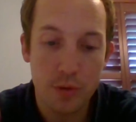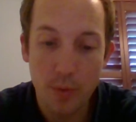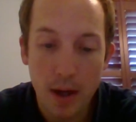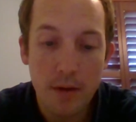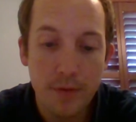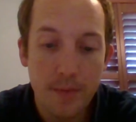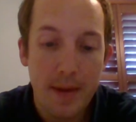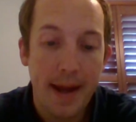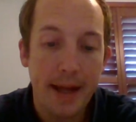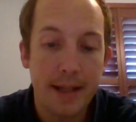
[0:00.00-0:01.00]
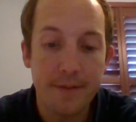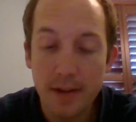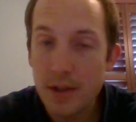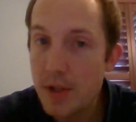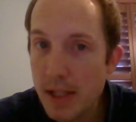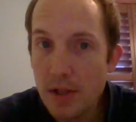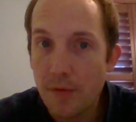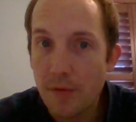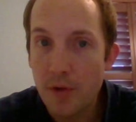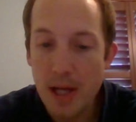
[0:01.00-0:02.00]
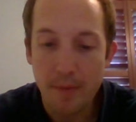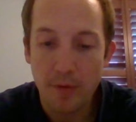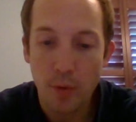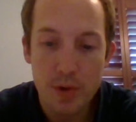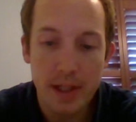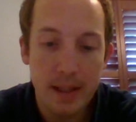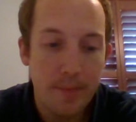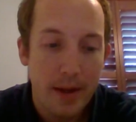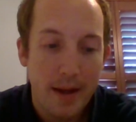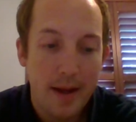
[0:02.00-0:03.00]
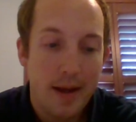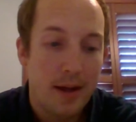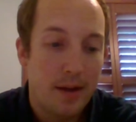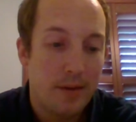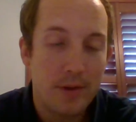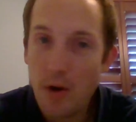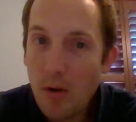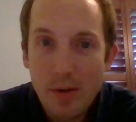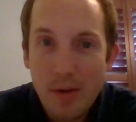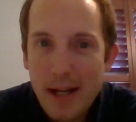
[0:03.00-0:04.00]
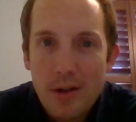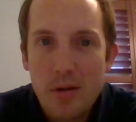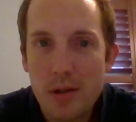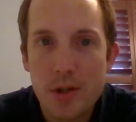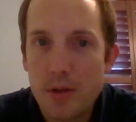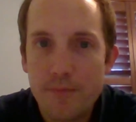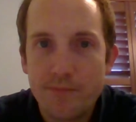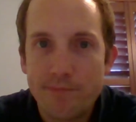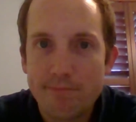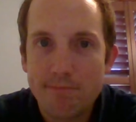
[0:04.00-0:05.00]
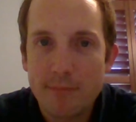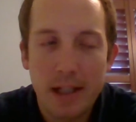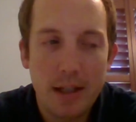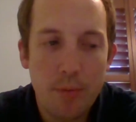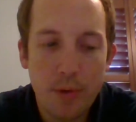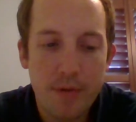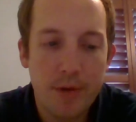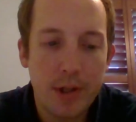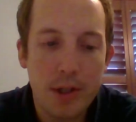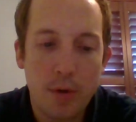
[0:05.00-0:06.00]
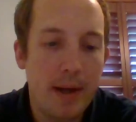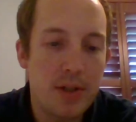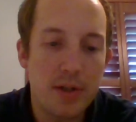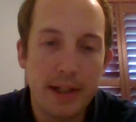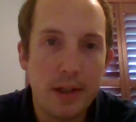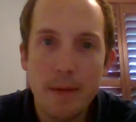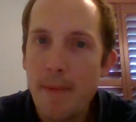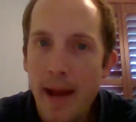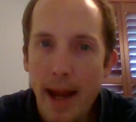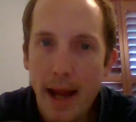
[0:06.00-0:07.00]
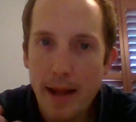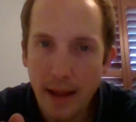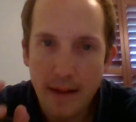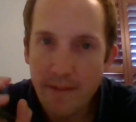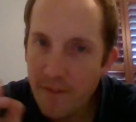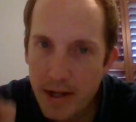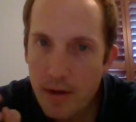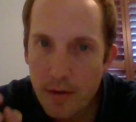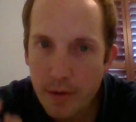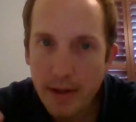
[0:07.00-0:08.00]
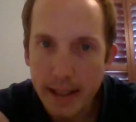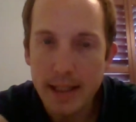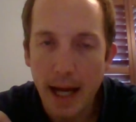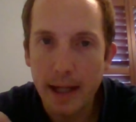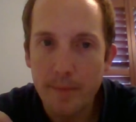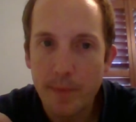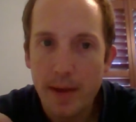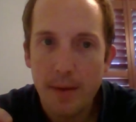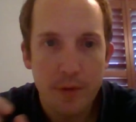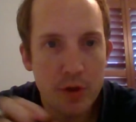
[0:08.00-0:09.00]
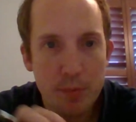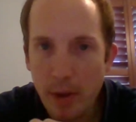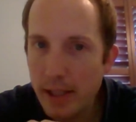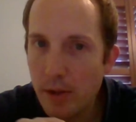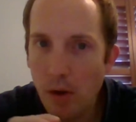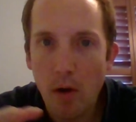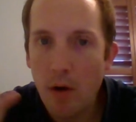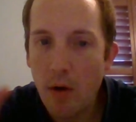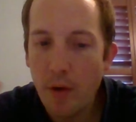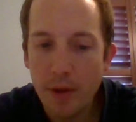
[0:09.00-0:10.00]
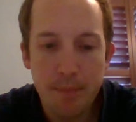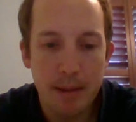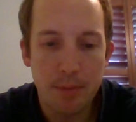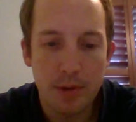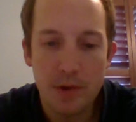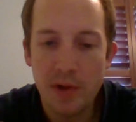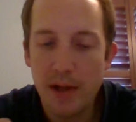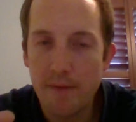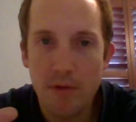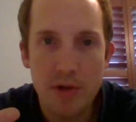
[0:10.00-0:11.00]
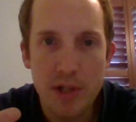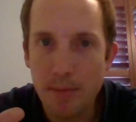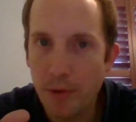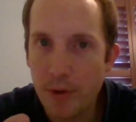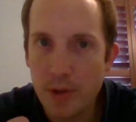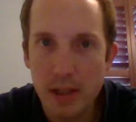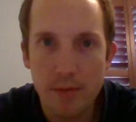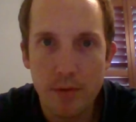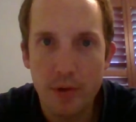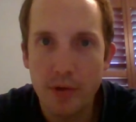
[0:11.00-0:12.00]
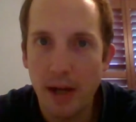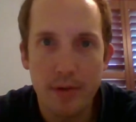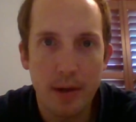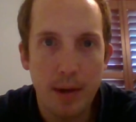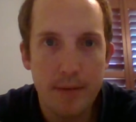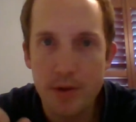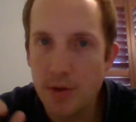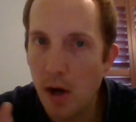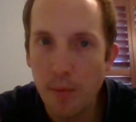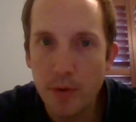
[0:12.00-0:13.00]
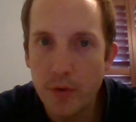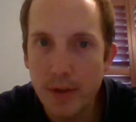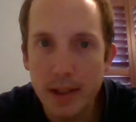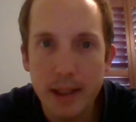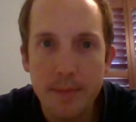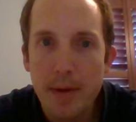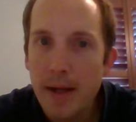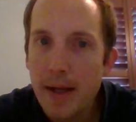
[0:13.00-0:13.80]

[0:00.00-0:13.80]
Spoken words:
12 and the Philistines in 1 Samuel 14. Saul lacked courage. He wasn't a very courageous leader, and the fear that he had was spreading to all the people. You see that in 1 Samuel 13 and verse 7, that whatever Saul was feeling,